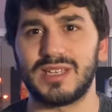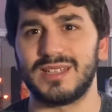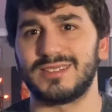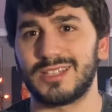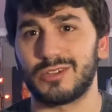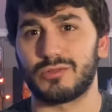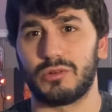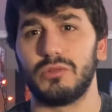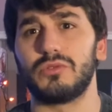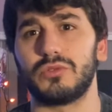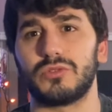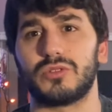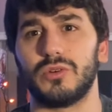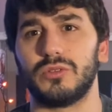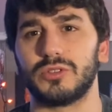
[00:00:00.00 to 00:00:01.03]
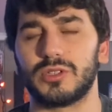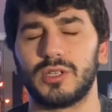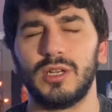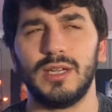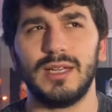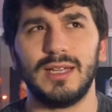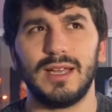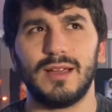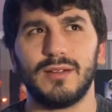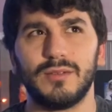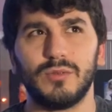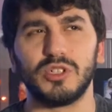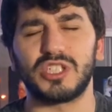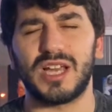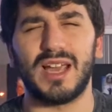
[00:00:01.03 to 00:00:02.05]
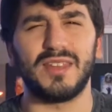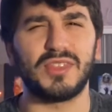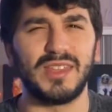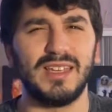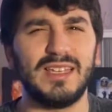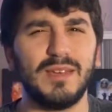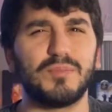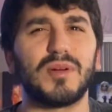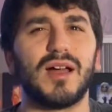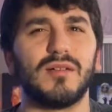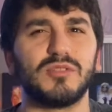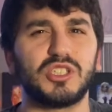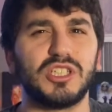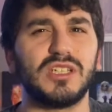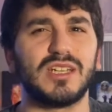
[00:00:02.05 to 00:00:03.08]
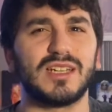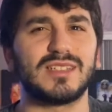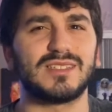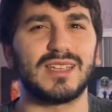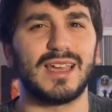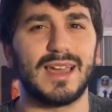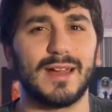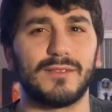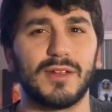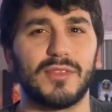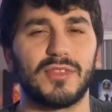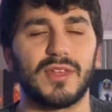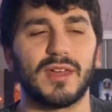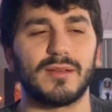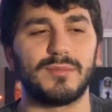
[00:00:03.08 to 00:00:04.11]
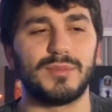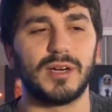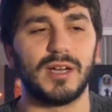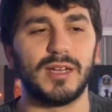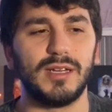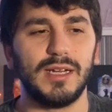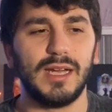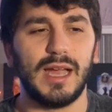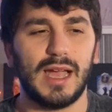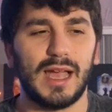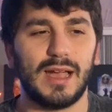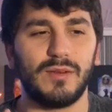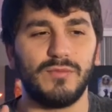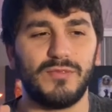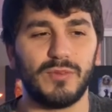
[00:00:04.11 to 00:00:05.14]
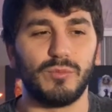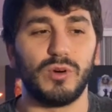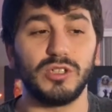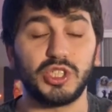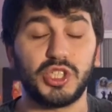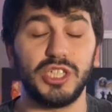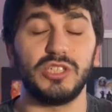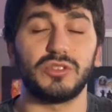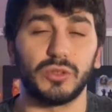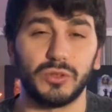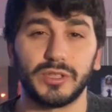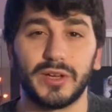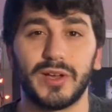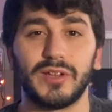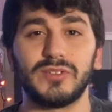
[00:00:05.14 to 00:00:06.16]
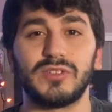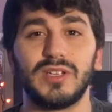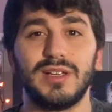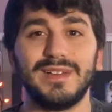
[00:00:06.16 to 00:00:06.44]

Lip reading: that Grogu told her, which I think she didn't say everything, but from what she told us,